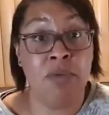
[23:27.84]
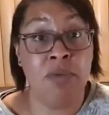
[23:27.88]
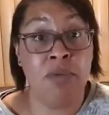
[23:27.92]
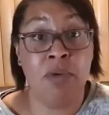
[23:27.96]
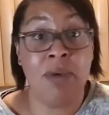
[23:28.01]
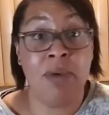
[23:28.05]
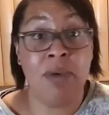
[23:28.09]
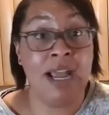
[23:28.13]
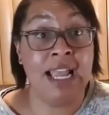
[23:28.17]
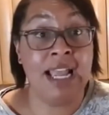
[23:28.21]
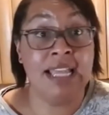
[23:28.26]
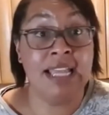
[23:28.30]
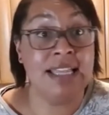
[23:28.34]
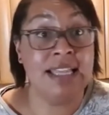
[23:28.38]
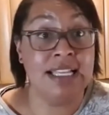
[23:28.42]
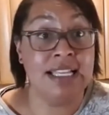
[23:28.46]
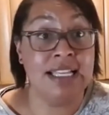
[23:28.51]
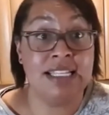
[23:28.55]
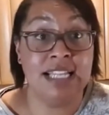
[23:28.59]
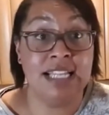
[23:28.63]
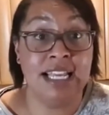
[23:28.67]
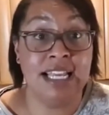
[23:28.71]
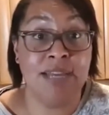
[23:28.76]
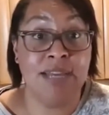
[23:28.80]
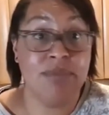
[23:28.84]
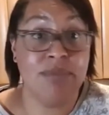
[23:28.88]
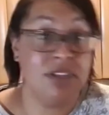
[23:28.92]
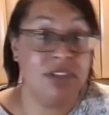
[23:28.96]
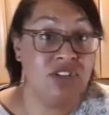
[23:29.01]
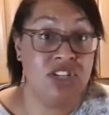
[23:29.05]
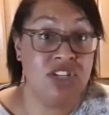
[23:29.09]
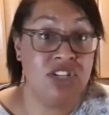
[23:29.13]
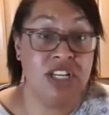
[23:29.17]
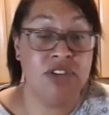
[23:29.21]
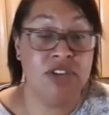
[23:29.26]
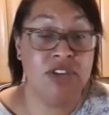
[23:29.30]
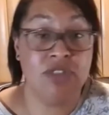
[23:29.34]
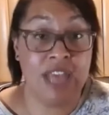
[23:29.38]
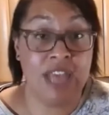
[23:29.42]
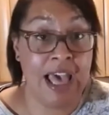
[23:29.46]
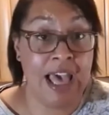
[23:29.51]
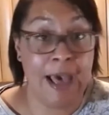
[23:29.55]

them away, they sleep, they're chilled, they're